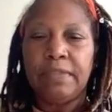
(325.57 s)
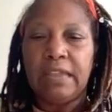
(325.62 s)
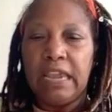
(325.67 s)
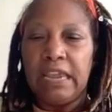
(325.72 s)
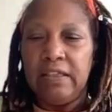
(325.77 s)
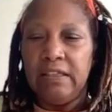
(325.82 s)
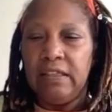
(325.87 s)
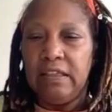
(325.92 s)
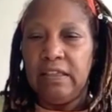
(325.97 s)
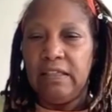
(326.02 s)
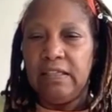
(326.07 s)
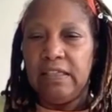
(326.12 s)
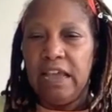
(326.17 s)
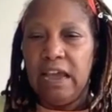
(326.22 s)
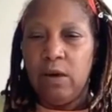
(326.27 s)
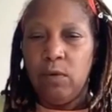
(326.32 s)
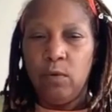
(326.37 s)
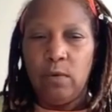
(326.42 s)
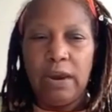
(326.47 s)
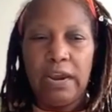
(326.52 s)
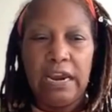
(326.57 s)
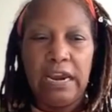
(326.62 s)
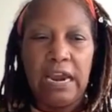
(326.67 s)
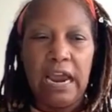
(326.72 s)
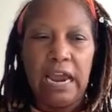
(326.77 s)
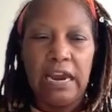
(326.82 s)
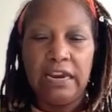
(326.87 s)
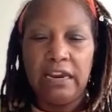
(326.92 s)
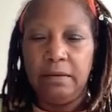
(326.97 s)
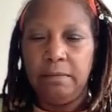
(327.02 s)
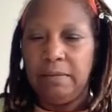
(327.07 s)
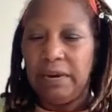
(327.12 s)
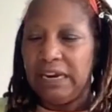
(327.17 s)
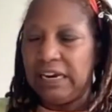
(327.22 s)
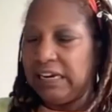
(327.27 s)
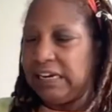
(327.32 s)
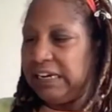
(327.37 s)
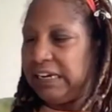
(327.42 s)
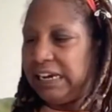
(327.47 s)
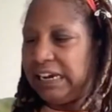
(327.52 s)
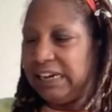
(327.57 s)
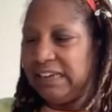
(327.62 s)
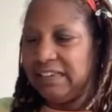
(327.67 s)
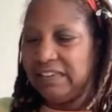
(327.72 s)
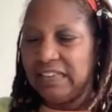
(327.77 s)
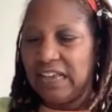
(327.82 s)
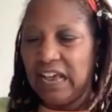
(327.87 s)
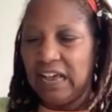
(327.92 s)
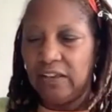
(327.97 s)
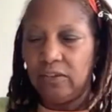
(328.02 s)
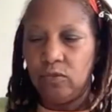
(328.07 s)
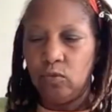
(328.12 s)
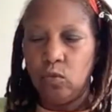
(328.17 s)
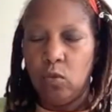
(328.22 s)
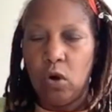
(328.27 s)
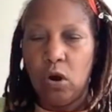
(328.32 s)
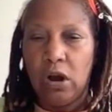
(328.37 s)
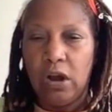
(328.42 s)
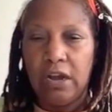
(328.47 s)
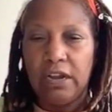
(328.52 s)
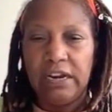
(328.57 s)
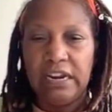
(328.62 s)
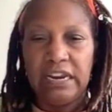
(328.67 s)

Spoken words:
And then that way I can make a nice sized wand,